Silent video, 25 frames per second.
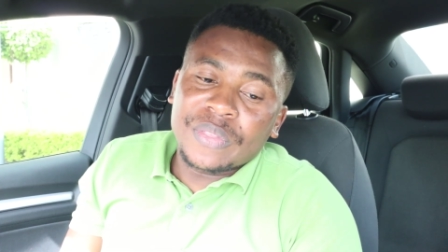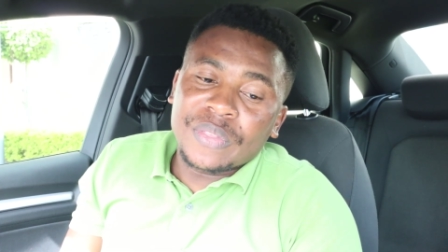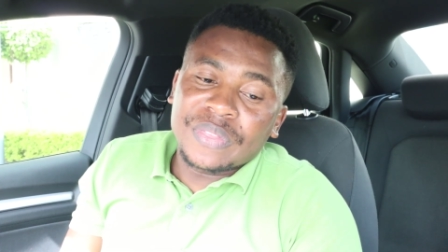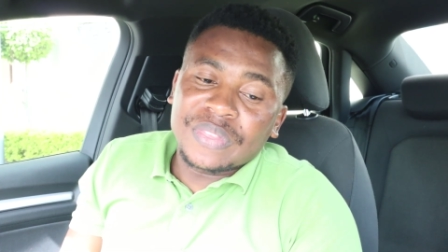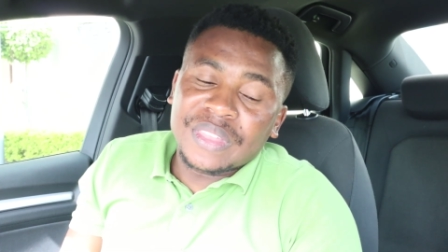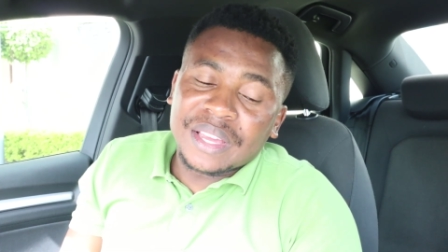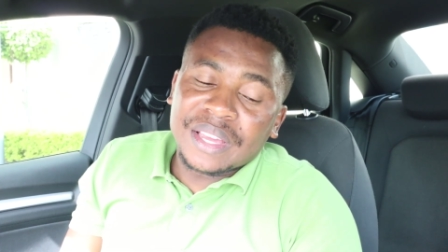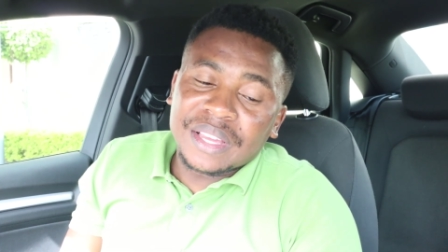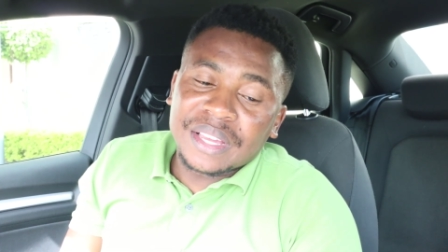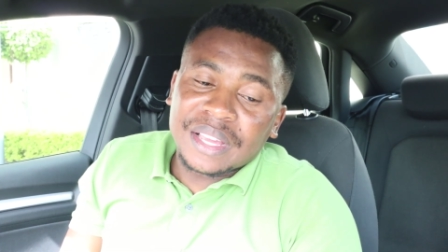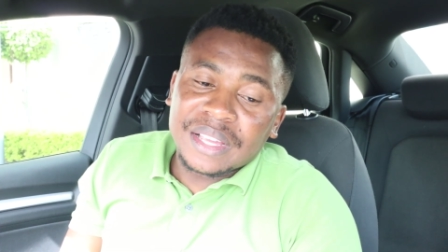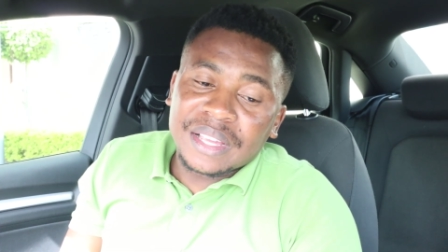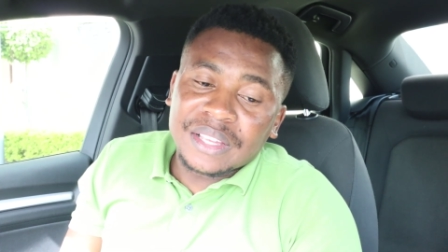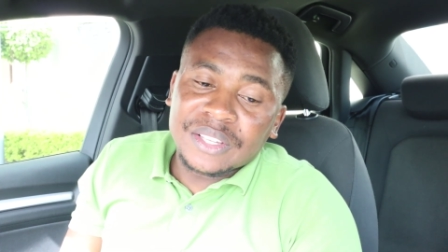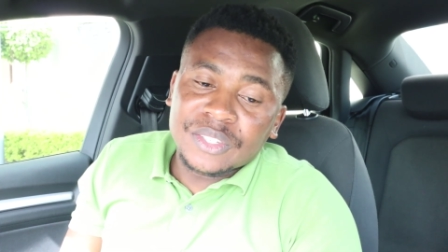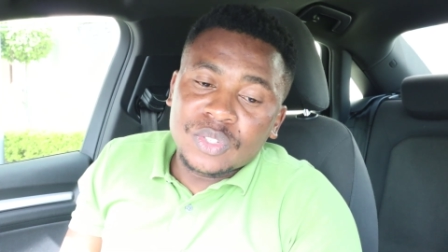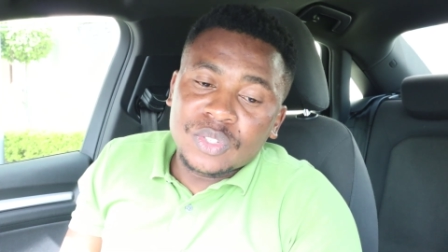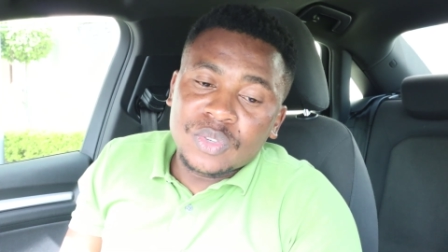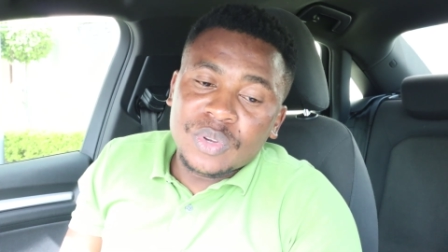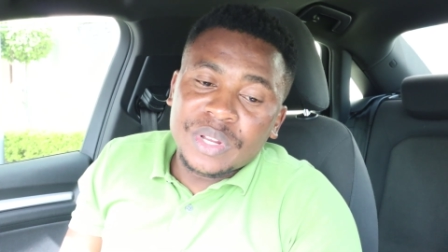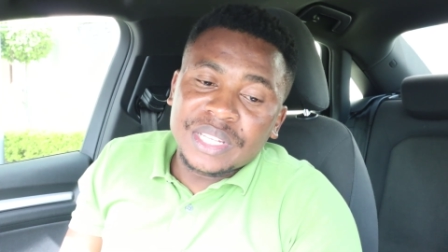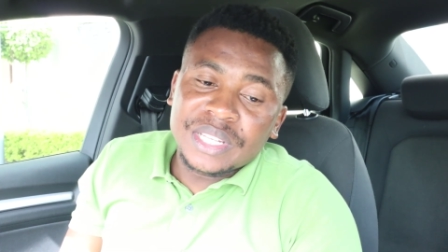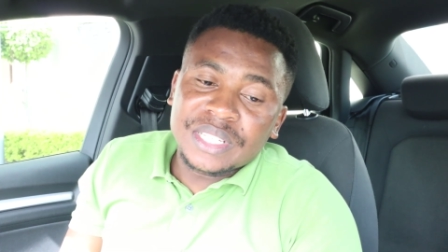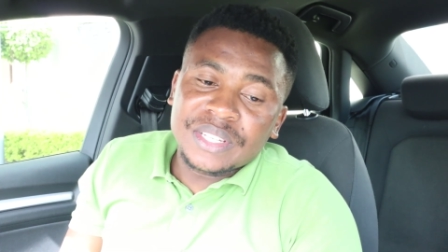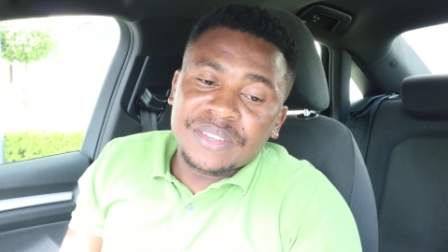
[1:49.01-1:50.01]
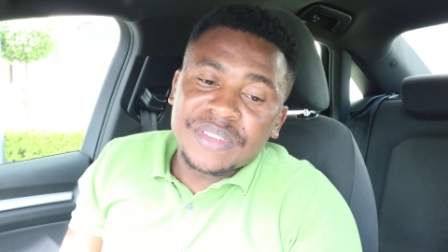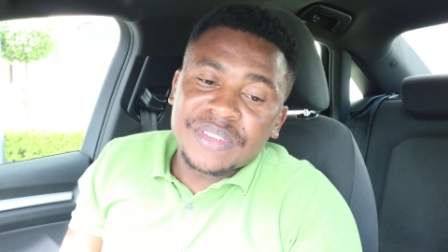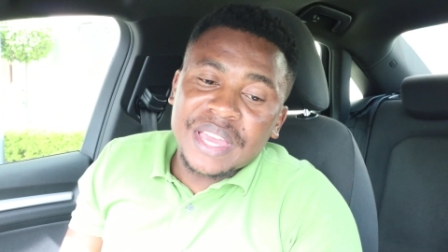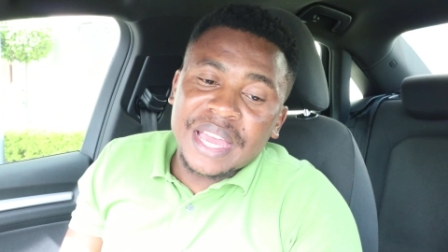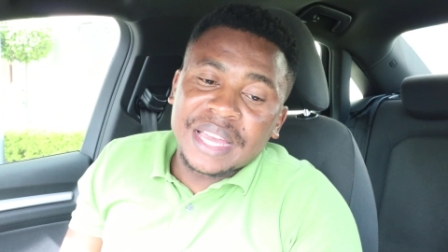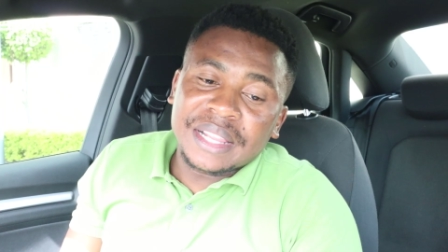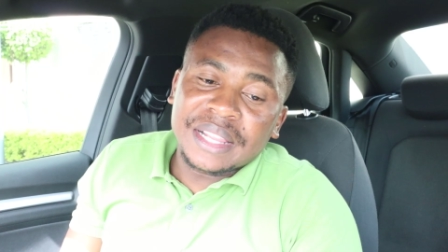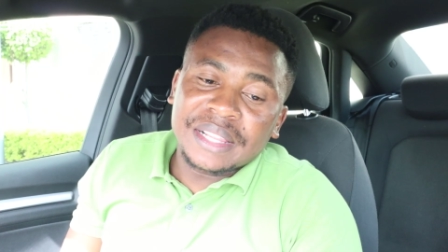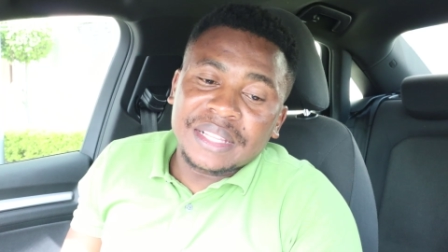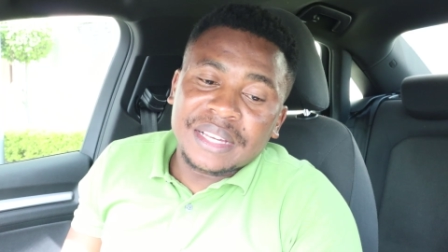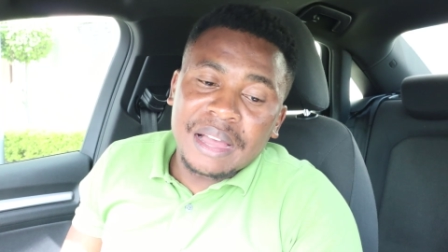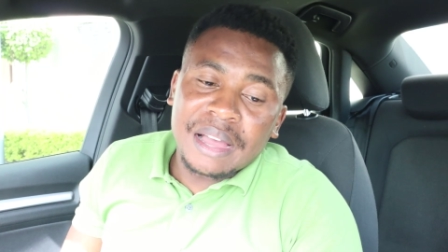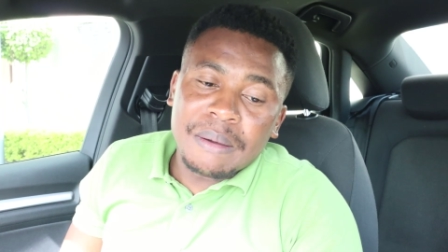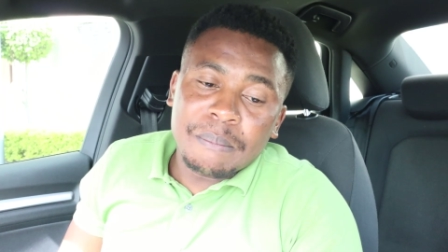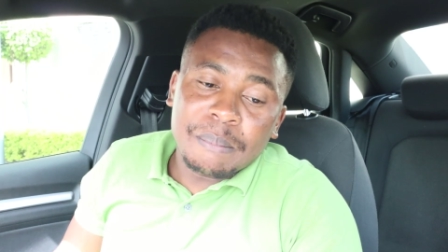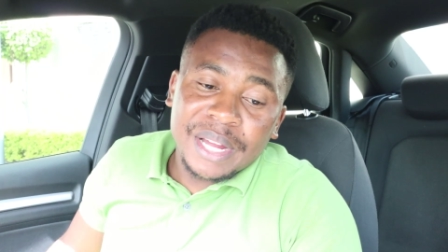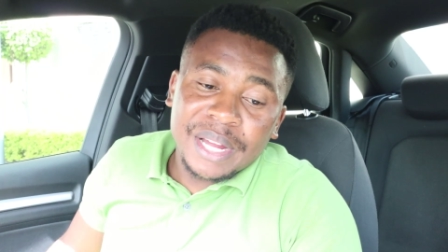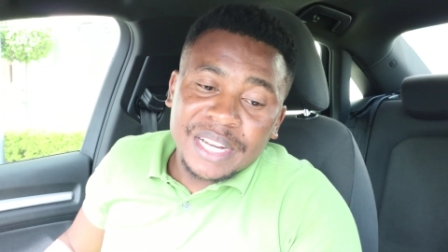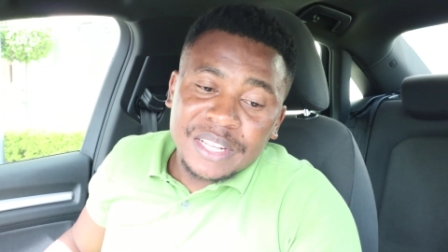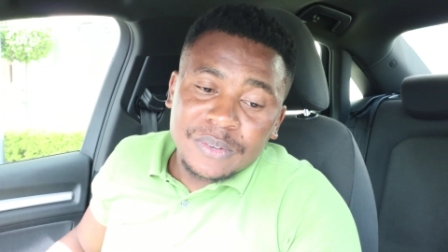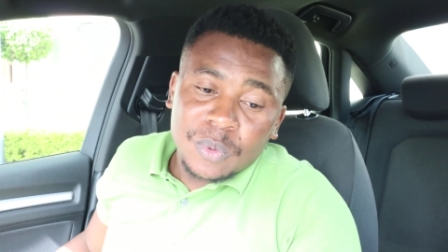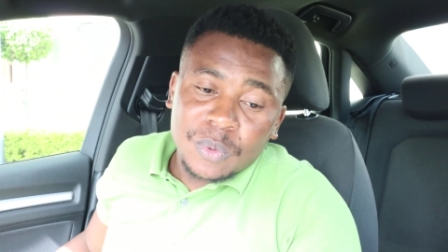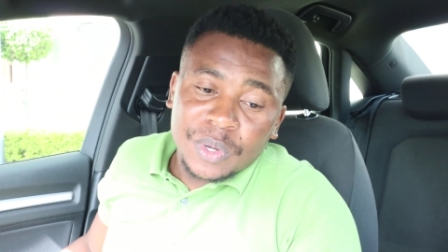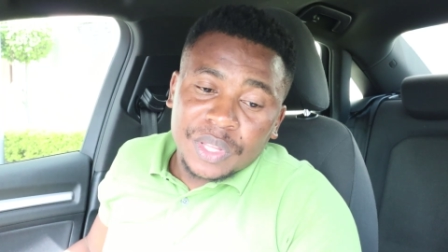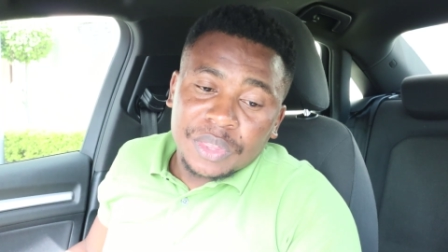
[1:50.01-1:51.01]
the new energy vehicle
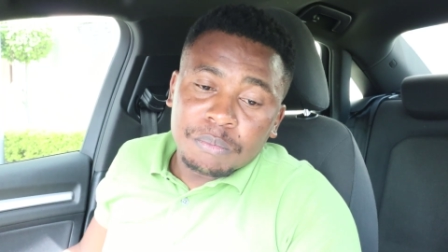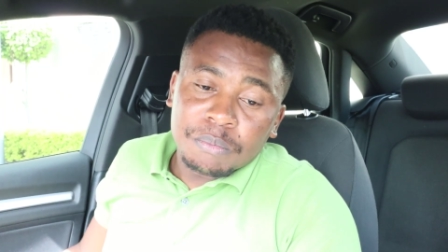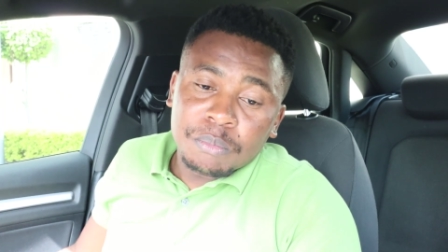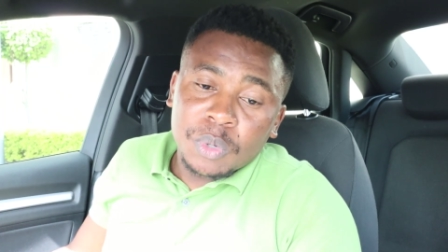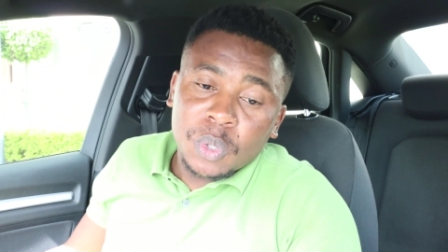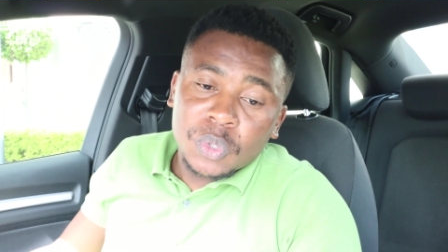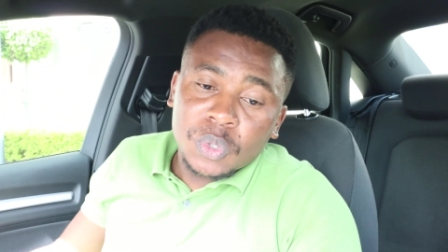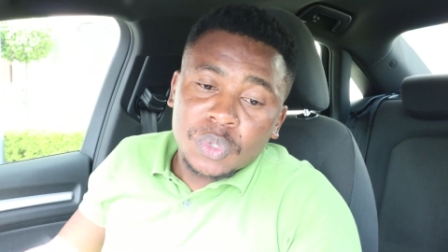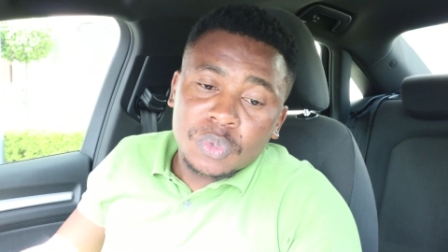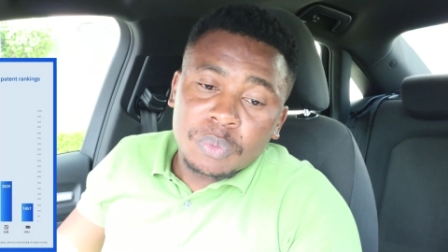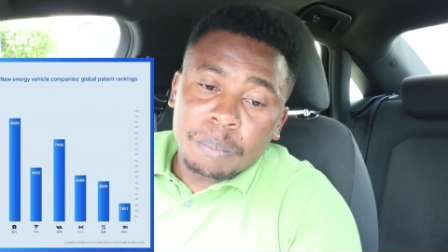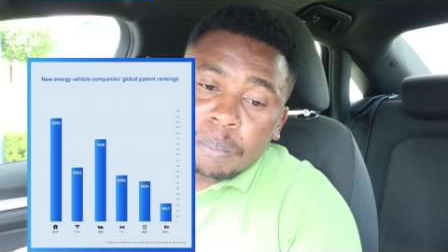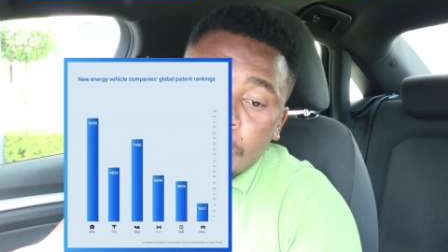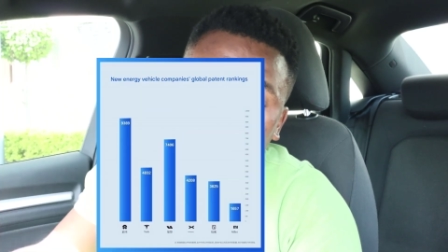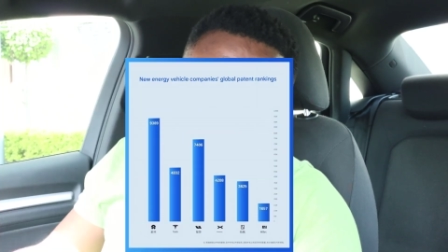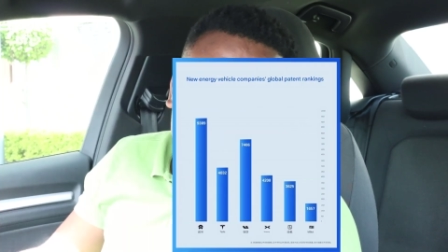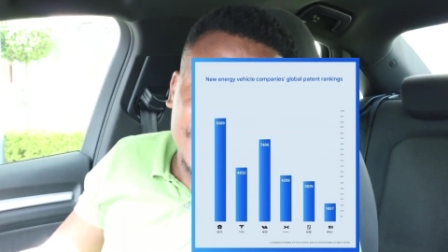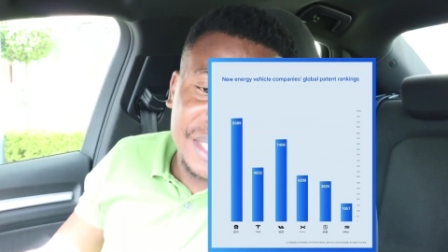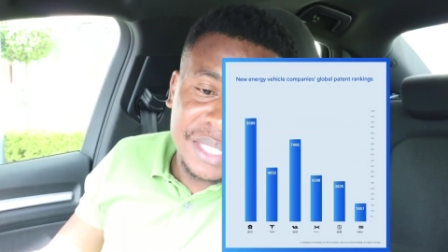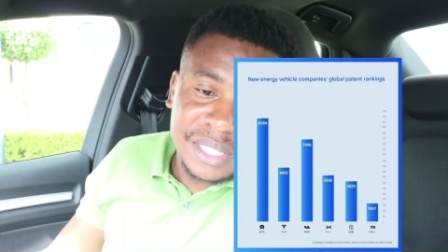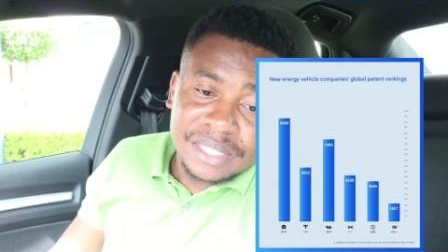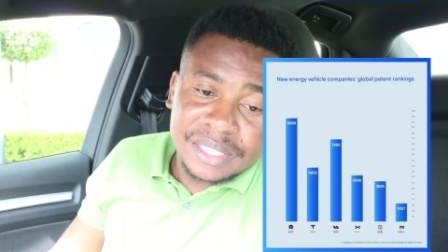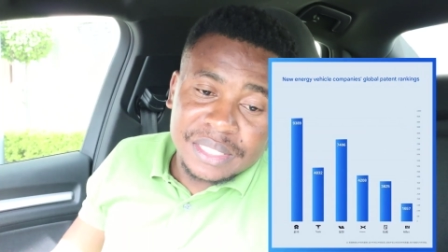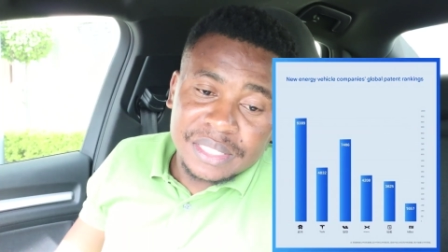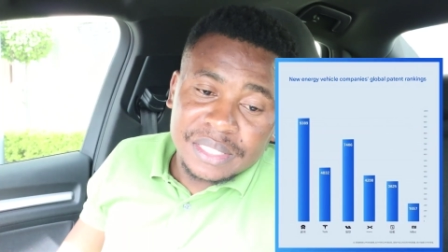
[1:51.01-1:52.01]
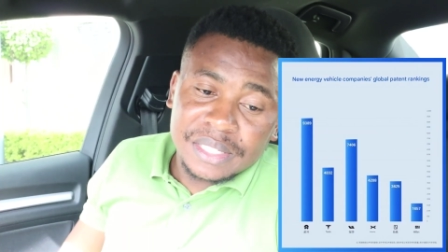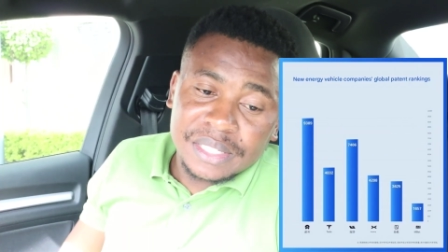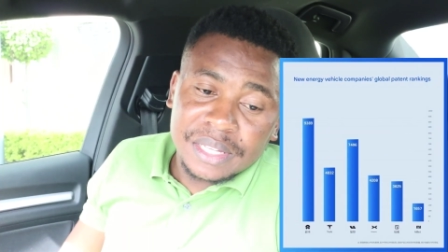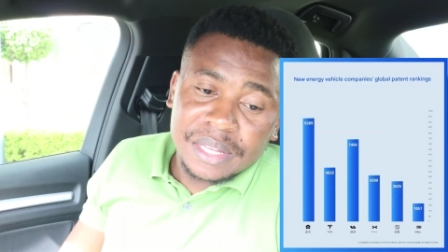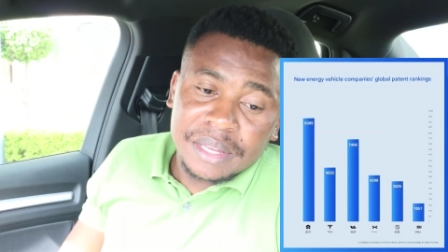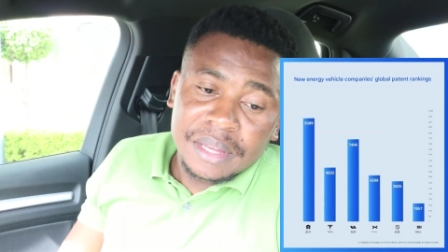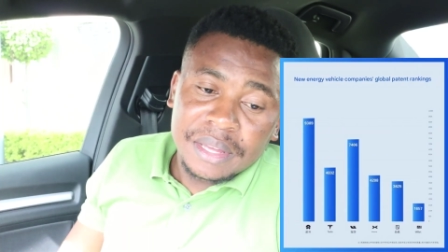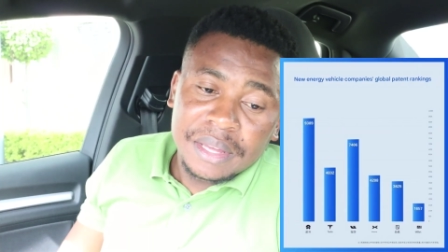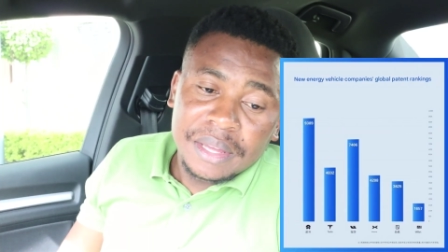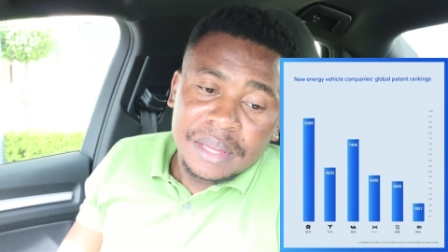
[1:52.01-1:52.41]
company with most patents